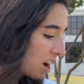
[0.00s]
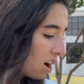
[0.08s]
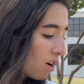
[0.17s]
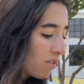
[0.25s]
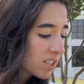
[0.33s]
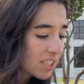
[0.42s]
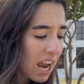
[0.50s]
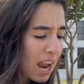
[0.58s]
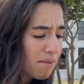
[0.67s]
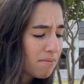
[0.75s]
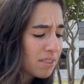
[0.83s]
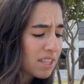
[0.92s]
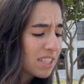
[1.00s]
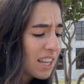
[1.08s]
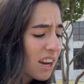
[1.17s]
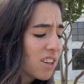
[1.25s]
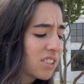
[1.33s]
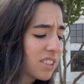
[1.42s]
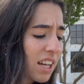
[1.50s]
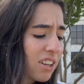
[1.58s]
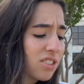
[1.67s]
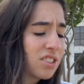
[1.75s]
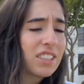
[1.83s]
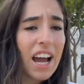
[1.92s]
Over time, these hair
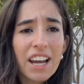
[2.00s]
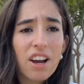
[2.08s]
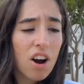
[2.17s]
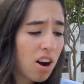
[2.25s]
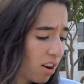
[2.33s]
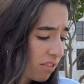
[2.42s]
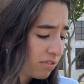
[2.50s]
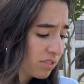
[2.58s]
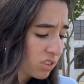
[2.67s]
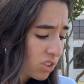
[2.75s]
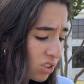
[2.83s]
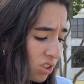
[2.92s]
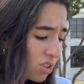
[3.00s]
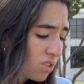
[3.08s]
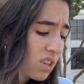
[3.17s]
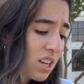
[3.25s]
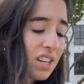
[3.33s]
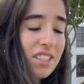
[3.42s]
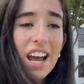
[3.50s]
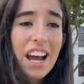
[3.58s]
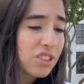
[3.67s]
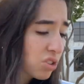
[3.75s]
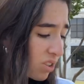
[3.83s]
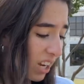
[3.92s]
cells die off due to
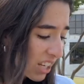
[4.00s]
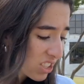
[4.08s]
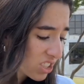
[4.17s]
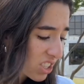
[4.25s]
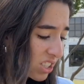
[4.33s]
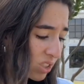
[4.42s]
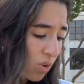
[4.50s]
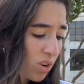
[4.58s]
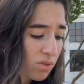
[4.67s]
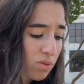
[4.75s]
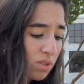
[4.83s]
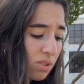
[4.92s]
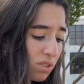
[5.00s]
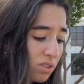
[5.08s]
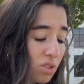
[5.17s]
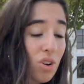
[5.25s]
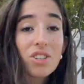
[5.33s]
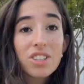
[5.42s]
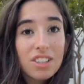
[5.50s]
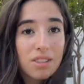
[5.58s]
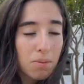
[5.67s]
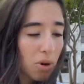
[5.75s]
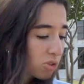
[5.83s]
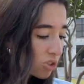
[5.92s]
natural aging, noise
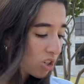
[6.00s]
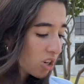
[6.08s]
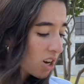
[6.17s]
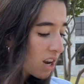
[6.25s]
exposure,